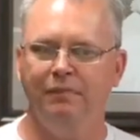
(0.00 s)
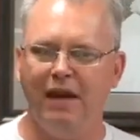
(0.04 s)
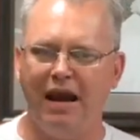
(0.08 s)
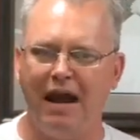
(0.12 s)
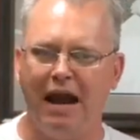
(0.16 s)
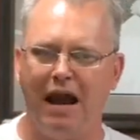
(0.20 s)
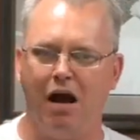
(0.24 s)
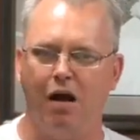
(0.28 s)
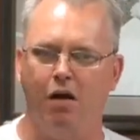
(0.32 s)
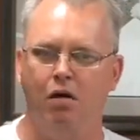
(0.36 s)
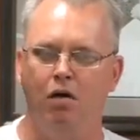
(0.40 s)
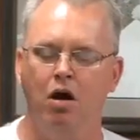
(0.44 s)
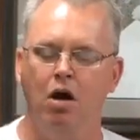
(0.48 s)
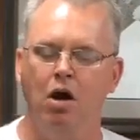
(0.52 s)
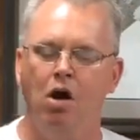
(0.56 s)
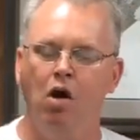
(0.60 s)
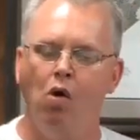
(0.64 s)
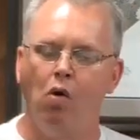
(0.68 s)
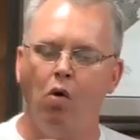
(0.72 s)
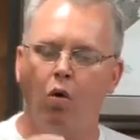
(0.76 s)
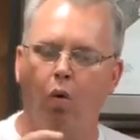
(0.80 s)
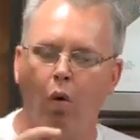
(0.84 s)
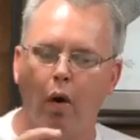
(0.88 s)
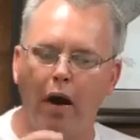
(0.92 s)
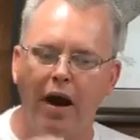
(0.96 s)
now,
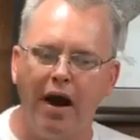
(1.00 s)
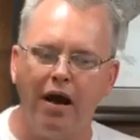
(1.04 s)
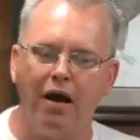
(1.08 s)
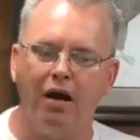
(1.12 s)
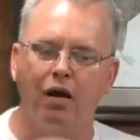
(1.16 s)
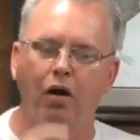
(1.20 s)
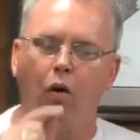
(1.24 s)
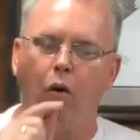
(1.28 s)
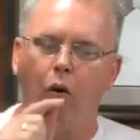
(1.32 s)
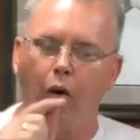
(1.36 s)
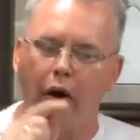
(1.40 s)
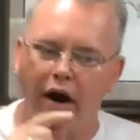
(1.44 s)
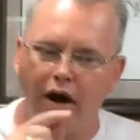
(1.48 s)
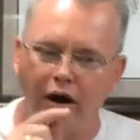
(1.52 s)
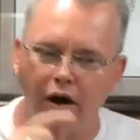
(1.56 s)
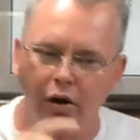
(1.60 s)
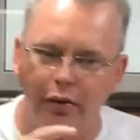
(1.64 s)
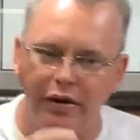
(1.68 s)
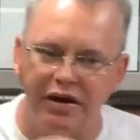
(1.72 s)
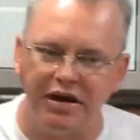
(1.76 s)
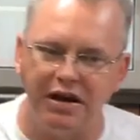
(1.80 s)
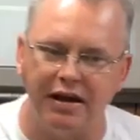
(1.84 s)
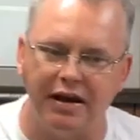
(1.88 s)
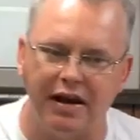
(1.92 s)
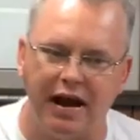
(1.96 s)
where, where
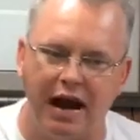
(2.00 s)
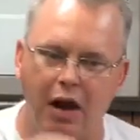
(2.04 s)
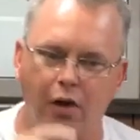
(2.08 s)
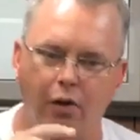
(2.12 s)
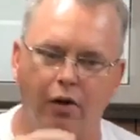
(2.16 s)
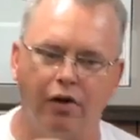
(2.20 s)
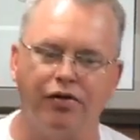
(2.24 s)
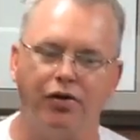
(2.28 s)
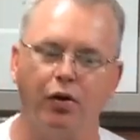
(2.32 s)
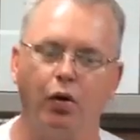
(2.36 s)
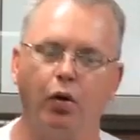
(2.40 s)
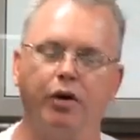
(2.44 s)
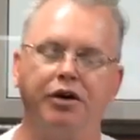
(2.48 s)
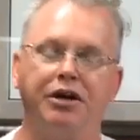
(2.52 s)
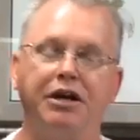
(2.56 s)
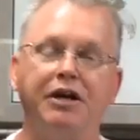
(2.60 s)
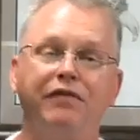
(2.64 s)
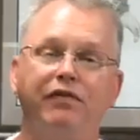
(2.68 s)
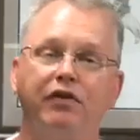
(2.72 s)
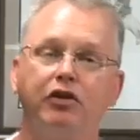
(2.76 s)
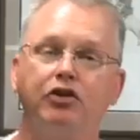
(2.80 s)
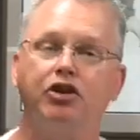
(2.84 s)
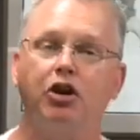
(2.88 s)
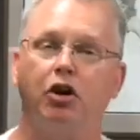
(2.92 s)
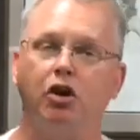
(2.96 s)
do we get our
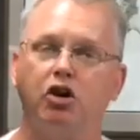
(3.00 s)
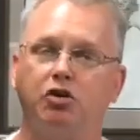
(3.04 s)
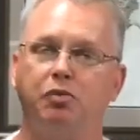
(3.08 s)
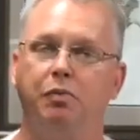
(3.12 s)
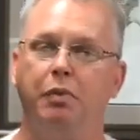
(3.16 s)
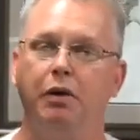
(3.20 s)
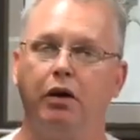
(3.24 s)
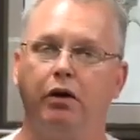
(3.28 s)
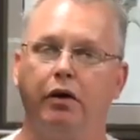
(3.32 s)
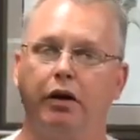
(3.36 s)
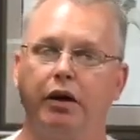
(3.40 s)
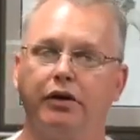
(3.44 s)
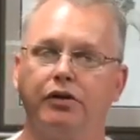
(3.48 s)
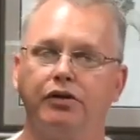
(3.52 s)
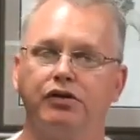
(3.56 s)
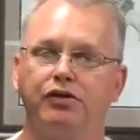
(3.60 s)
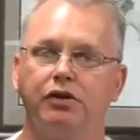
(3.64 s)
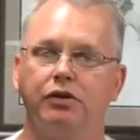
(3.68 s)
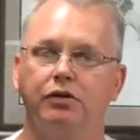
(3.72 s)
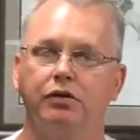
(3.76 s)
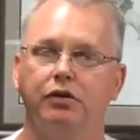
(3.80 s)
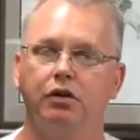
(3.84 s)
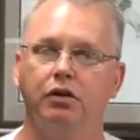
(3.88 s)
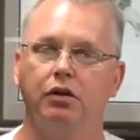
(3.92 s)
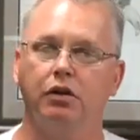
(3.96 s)
authority for church
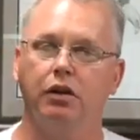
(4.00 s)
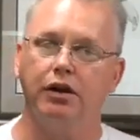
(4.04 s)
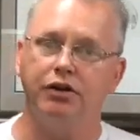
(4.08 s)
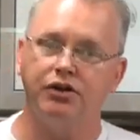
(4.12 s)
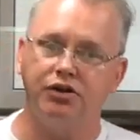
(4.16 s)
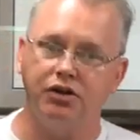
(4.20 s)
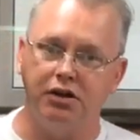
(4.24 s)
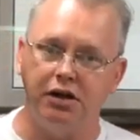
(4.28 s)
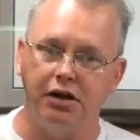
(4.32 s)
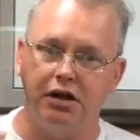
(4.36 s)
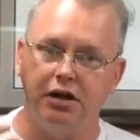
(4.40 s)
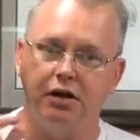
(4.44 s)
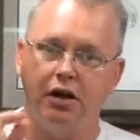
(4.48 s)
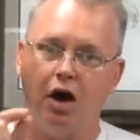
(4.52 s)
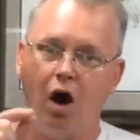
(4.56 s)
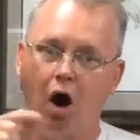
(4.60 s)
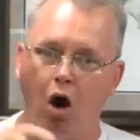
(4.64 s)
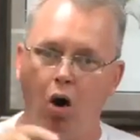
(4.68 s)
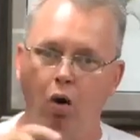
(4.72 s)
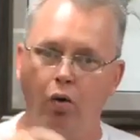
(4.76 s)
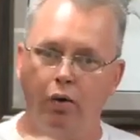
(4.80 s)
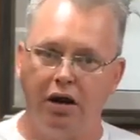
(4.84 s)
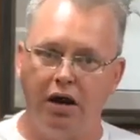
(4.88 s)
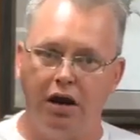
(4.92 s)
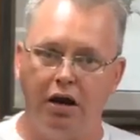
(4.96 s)
buildings? Let's get
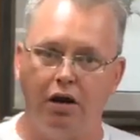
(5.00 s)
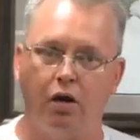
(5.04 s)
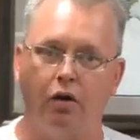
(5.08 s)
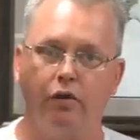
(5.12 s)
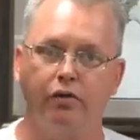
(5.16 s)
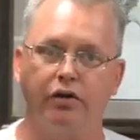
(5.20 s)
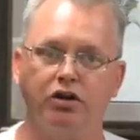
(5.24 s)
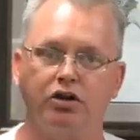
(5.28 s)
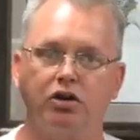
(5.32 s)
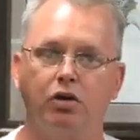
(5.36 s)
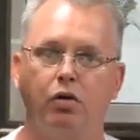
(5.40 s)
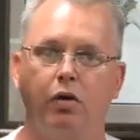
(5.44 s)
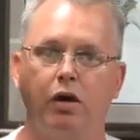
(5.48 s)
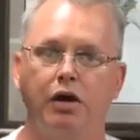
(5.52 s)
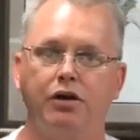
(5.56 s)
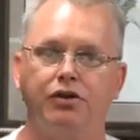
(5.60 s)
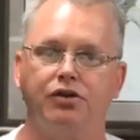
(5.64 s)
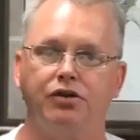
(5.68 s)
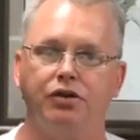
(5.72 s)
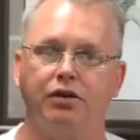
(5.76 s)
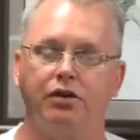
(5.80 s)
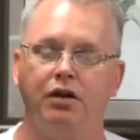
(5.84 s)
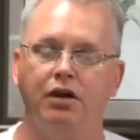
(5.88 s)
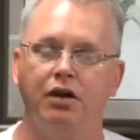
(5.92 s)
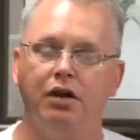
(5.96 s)
hone in on this
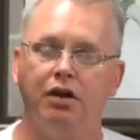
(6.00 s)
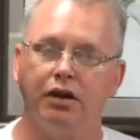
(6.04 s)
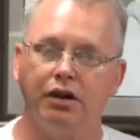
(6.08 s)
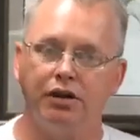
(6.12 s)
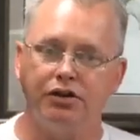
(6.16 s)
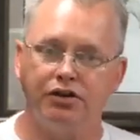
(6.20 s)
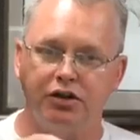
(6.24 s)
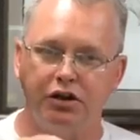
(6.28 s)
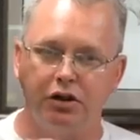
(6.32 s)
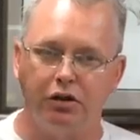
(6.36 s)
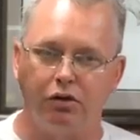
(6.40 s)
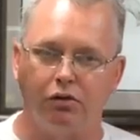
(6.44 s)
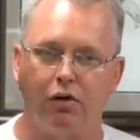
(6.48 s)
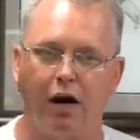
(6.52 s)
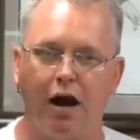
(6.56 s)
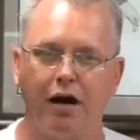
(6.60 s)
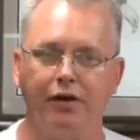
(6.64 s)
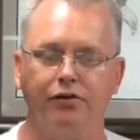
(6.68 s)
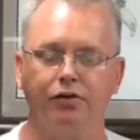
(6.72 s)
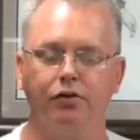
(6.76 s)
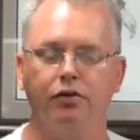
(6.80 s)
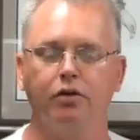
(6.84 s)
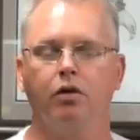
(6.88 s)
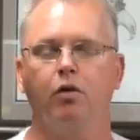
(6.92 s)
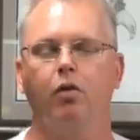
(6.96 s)
question. Let's get
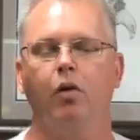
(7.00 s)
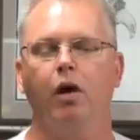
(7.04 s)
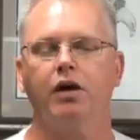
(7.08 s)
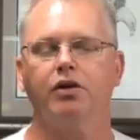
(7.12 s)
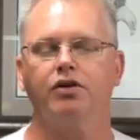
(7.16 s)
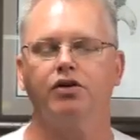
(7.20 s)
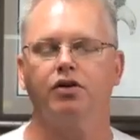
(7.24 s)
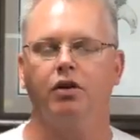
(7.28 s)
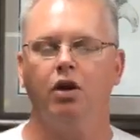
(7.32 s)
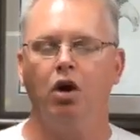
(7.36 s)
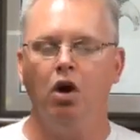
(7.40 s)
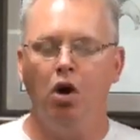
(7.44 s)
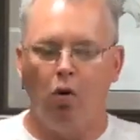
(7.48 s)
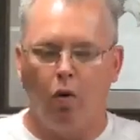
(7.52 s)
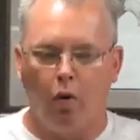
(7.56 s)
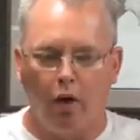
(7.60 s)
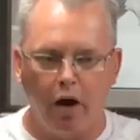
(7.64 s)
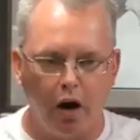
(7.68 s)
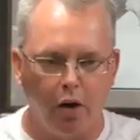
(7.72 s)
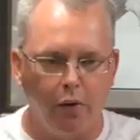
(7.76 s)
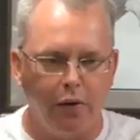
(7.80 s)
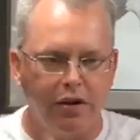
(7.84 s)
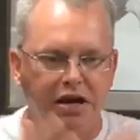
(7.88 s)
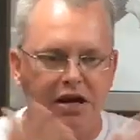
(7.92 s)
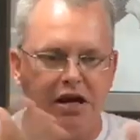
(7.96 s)
right to the question.
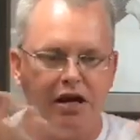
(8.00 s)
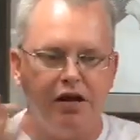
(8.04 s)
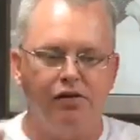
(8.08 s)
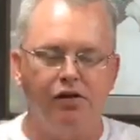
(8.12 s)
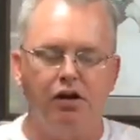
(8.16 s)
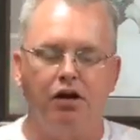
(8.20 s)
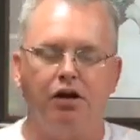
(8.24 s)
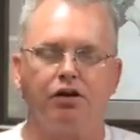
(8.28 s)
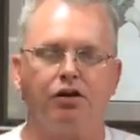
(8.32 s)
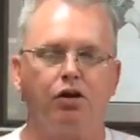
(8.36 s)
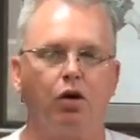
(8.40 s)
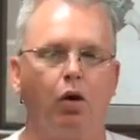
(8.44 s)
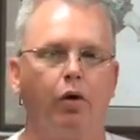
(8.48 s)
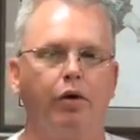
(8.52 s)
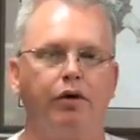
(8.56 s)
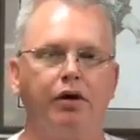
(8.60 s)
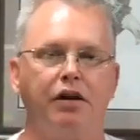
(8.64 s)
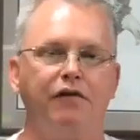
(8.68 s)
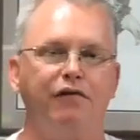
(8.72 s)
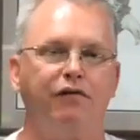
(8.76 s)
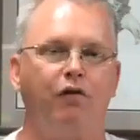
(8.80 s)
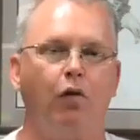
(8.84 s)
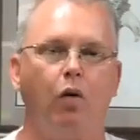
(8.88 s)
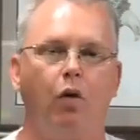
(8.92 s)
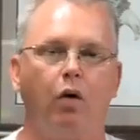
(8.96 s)
Where do we get the
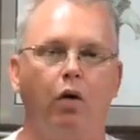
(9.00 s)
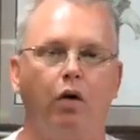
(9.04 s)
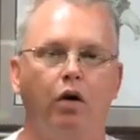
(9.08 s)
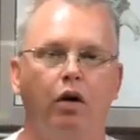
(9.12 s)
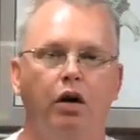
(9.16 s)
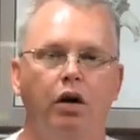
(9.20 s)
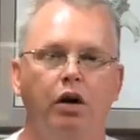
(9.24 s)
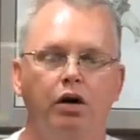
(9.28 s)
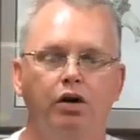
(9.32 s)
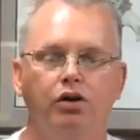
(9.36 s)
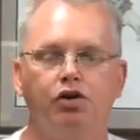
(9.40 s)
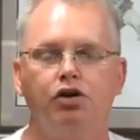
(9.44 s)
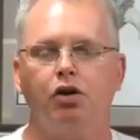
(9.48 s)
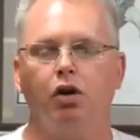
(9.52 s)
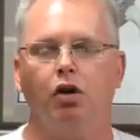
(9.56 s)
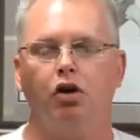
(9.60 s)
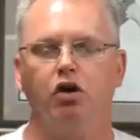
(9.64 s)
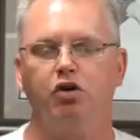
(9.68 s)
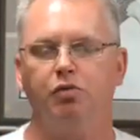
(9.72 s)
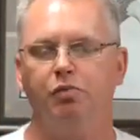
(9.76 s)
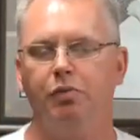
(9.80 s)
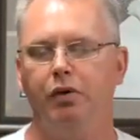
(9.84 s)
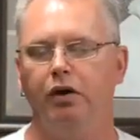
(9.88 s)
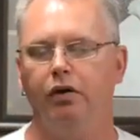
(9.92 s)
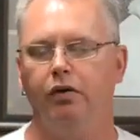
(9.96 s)
authority for
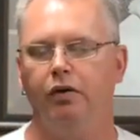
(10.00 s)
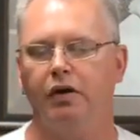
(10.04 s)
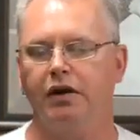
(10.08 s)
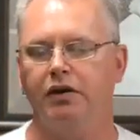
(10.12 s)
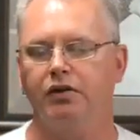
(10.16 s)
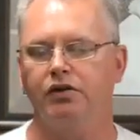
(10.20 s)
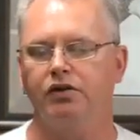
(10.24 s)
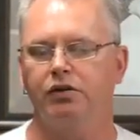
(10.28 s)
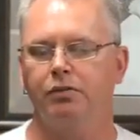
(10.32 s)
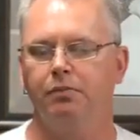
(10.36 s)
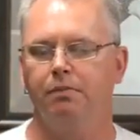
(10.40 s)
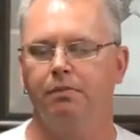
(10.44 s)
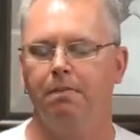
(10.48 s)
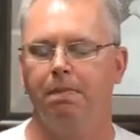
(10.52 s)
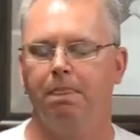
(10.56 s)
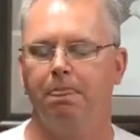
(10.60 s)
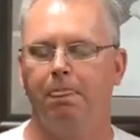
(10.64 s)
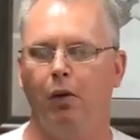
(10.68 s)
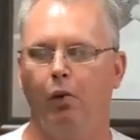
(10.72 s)
church buildings?